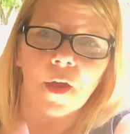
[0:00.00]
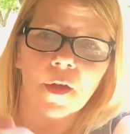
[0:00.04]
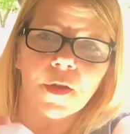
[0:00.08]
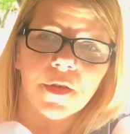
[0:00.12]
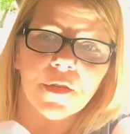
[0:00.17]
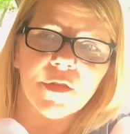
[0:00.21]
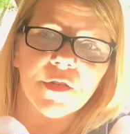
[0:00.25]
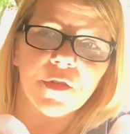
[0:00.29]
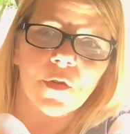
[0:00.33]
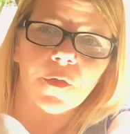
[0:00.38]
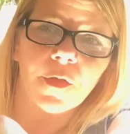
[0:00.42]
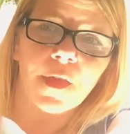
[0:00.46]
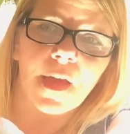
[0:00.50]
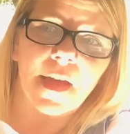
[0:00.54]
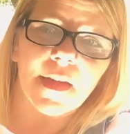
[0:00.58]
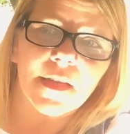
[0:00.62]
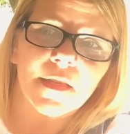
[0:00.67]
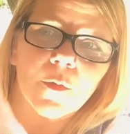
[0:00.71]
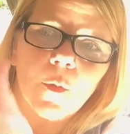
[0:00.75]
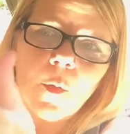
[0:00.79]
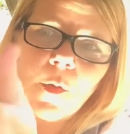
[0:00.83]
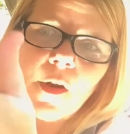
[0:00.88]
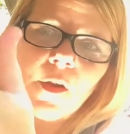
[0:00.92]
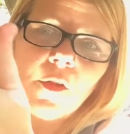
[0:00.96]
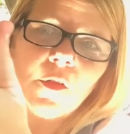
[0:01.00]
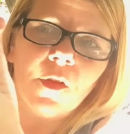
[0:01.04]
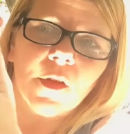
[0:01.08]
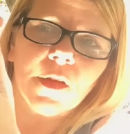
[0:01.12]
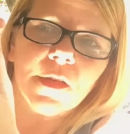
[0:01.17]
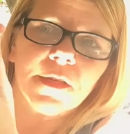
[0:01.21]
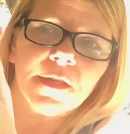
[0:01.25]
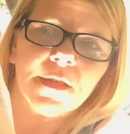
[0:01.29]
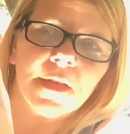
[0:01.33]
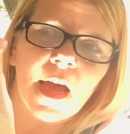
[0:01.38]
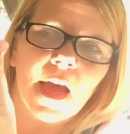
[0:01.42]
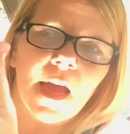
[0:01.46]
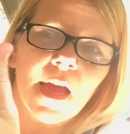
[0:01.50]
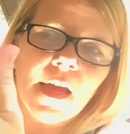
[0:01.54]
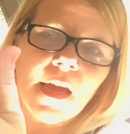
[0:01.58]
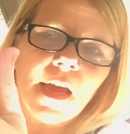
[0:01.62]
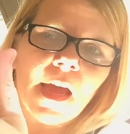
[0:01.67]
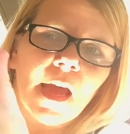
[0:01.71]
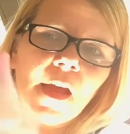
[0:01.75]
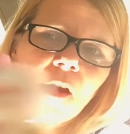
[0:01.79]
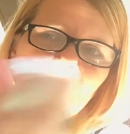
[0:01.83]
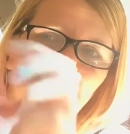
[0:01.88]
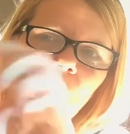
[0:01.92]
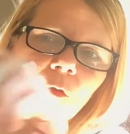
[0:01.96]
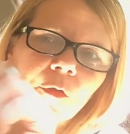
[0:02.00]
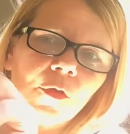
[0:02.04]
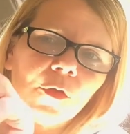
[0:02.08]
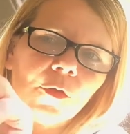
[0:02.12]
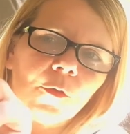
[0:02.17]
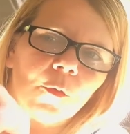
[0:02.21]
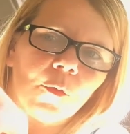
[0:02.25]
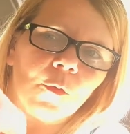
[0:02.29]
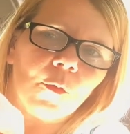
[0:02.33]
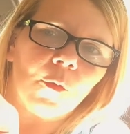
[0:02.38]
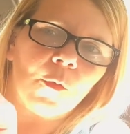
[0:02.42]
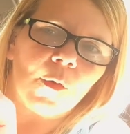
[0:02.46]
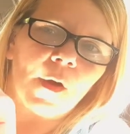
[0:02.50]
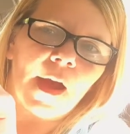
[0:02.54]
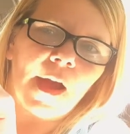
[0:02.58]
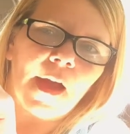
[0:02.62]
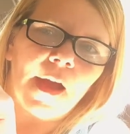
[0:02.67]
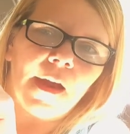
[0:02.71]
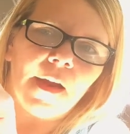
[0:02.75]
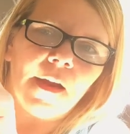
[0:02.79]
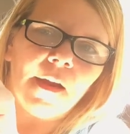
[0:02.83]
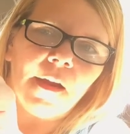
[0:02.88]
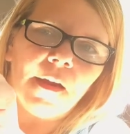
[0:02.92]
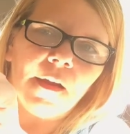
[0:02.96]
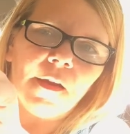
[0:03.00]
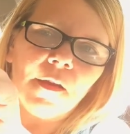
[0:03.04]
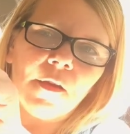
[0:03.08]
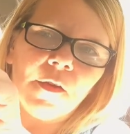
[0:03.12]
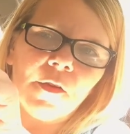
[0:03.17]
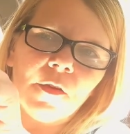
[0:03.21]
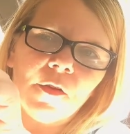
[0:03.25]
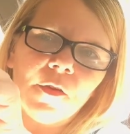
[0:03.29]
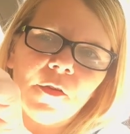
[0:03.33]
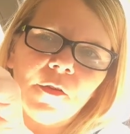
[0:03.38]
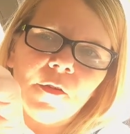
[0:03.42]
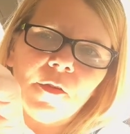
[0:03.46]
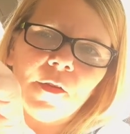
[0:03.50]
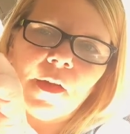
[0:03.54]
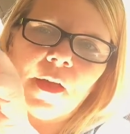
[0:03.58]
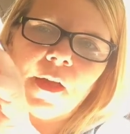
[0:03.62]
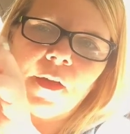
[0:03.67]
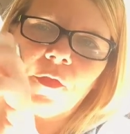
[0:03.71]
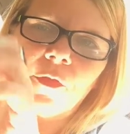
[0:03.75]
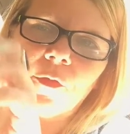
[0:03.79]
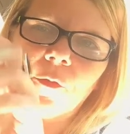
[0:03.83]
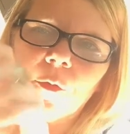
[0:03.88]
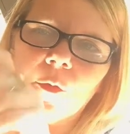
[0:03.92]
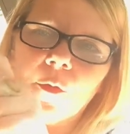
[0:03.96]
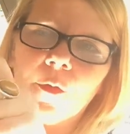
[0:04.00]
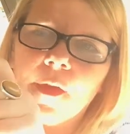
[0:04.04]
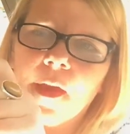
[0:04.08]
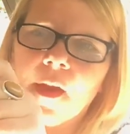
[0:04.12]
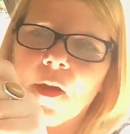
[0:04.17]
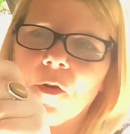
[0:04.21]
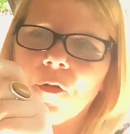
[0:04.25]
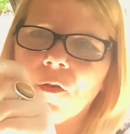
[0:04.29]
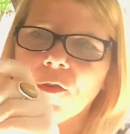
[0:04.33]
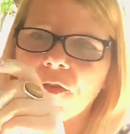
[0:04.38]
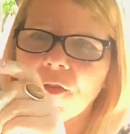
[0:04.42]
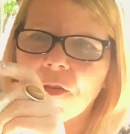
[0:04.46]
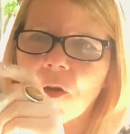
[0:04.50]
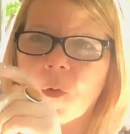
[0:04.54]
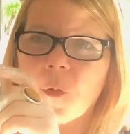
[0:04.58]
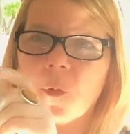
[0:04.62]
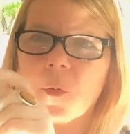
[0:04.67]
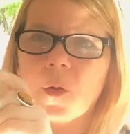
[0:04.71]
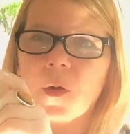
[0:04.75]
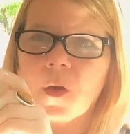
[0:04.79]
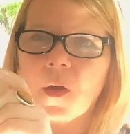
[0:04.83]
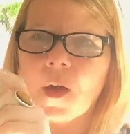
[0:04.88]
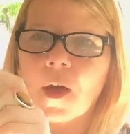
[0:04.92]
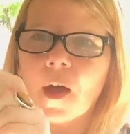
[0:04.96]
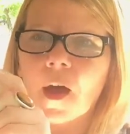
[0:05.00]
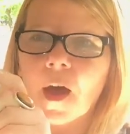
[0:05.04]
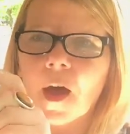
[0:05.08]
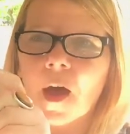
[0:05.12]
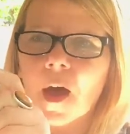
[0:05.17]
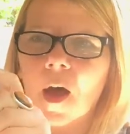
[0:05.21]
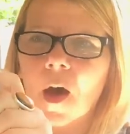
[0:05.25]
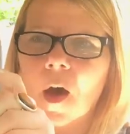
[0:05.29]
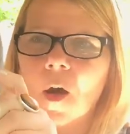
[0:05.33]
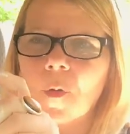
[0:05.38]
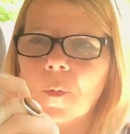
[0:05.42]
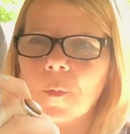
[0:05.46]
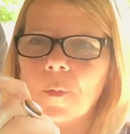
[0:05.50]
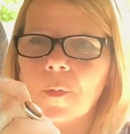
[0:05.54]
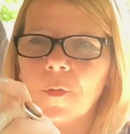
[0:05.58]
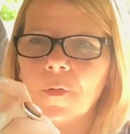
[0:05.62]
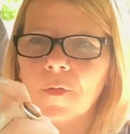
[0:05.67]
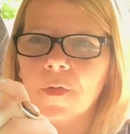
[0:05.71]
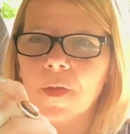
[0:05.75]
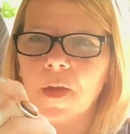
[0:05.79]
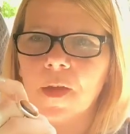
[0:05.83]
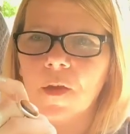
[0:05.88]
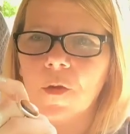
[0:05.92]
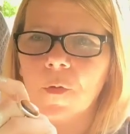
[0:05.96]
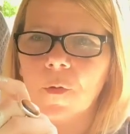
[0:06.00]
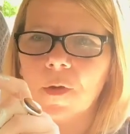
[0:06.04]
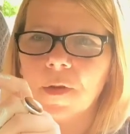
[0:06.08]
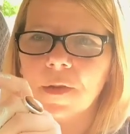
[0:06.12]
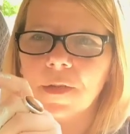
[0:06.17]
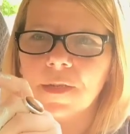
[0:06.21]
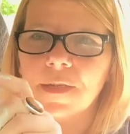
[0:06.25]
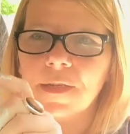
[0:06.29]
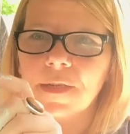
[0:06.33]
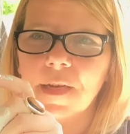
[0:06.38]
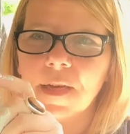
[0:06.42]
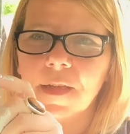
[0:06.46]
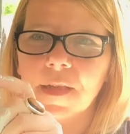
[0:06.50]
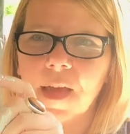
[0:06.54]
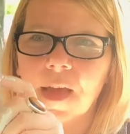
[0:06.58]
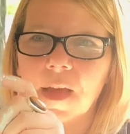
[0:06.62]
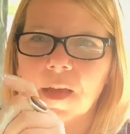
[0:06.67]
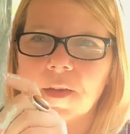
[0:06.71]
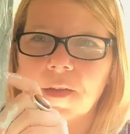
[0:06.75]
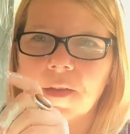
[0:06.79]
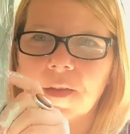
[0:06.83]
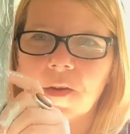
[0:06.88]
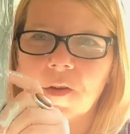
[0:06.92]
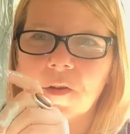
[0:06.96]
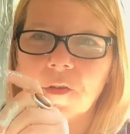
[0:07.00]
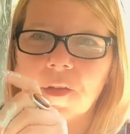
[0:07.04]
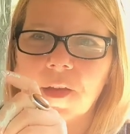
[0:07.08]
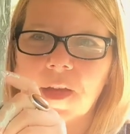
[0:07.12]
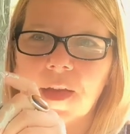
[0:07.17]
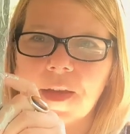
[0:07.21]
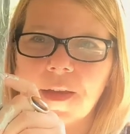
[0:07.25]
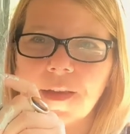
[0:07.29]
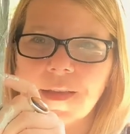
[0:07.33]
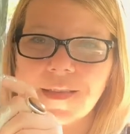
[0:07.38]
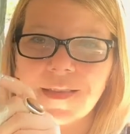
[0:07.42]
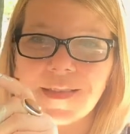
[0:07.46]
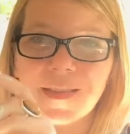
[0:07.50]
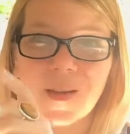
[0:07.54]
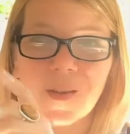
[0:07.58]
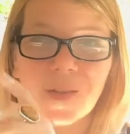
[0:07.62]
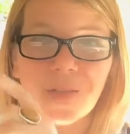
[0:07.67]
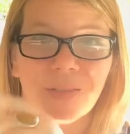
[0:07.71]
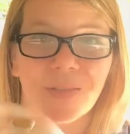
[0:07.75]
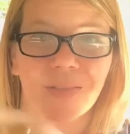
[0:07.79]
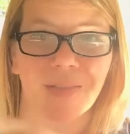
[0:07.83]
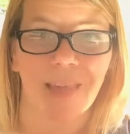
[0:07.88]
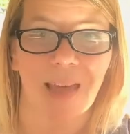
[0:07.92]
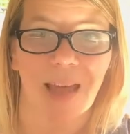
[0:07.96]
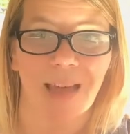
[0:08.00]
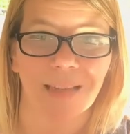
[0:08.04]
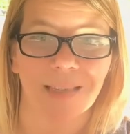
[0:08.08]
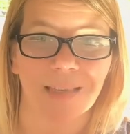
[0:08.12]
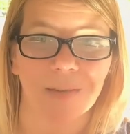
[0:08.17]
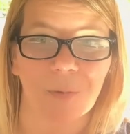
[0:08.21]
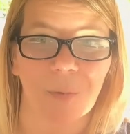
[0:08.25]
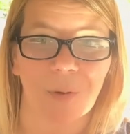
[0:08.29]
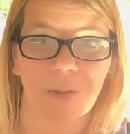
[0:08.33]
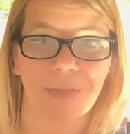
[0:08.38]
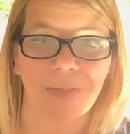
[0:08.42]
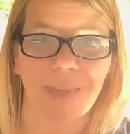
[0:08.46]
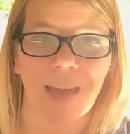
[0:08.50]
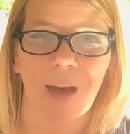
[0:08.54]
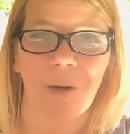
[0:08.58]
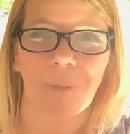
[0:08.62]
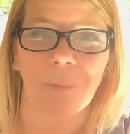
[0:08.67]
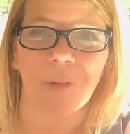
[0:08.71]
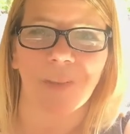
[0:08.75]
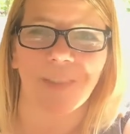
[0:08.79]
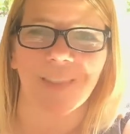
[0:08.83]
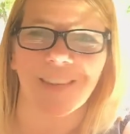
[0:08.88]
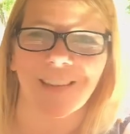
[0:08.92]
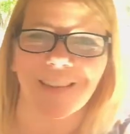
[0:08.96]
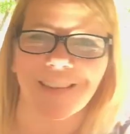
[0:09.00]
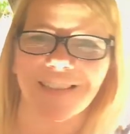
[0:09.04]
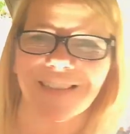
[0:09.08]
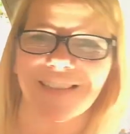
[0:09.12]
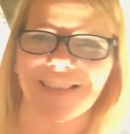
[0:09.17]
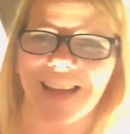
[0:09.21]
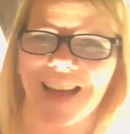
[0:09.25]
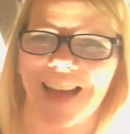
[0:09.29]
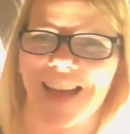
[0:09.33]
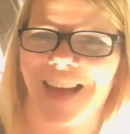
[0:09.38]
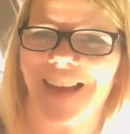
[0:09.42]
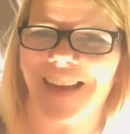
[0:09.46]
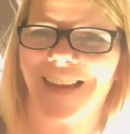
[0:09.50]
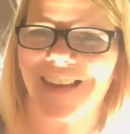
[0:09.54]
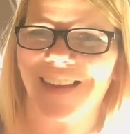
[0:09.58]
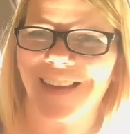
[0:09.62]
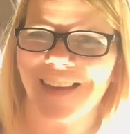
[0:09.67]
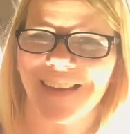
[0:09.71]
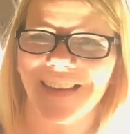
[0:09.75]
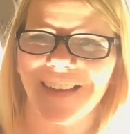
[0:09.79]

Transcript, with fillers: So that's what it looks like, and you thread it through there. So hope that you can see that clearly. So that's what that one looks like.